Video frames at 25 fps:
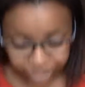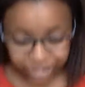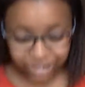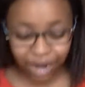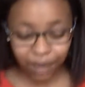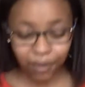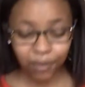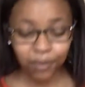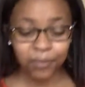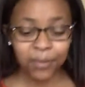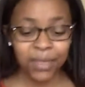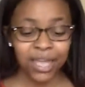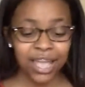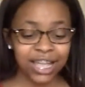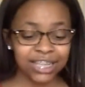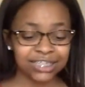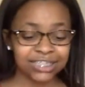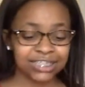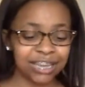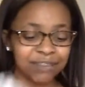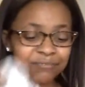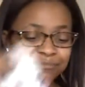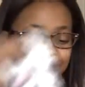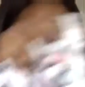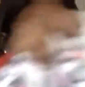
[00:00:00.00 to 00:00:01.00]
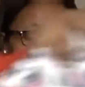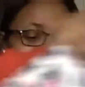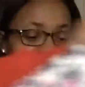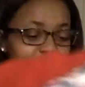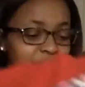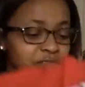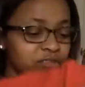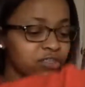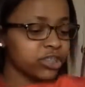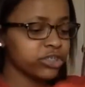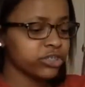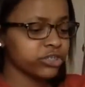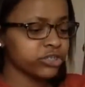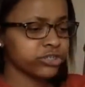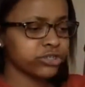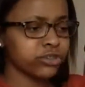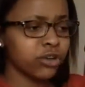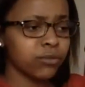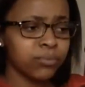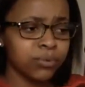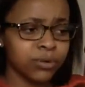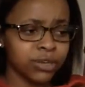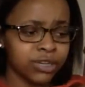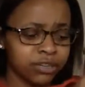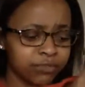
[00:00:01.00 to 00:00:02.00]
Pajama pants, I'm geeked about. These are so
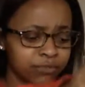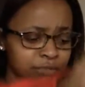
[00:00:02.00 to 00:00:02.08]
pretty,